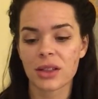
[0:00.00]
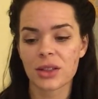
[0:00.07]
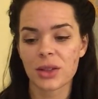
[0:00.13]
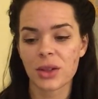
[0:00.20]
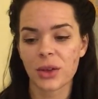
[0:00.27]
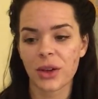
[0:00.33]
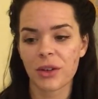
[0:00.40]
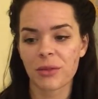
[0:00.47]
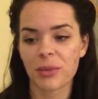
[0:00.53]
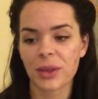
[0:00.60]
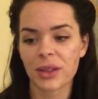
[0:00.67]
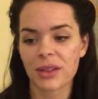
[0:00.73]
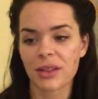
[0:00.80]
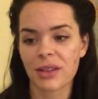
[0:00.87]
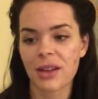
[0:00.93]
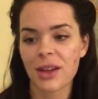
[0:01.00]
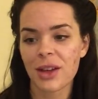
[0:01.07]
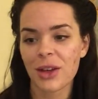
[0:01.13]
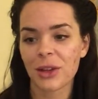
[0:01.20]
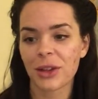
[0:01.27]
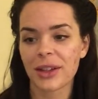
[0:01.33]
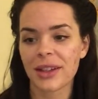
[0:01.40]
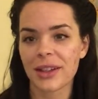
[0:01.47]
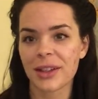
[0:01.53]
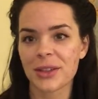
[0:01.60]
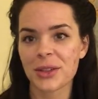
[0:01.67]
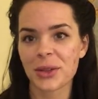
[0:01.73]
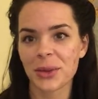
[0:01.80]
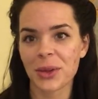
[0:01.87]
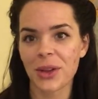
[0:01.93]
So I've been looking
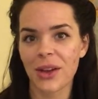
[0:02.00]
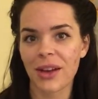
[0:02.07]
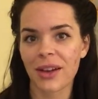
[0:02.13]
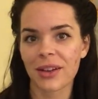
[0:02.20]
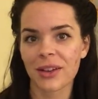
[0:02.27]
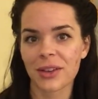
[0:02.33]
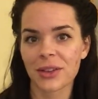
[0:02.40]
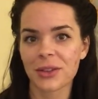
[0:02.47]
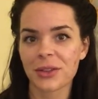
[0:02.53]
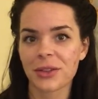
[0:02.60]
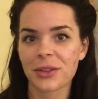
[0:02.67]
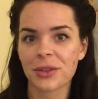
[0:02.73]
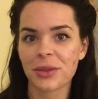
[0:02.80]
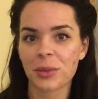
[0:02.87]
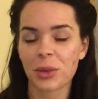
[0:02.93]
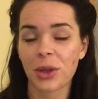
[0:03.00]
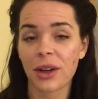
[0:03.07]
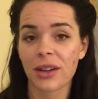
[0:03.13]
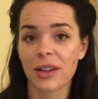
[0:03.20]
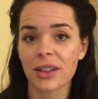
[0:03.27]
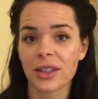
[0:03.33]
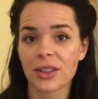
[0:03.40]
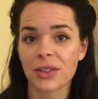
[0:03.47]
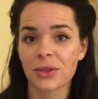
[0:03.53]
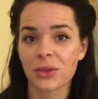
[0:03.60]
into a lot of products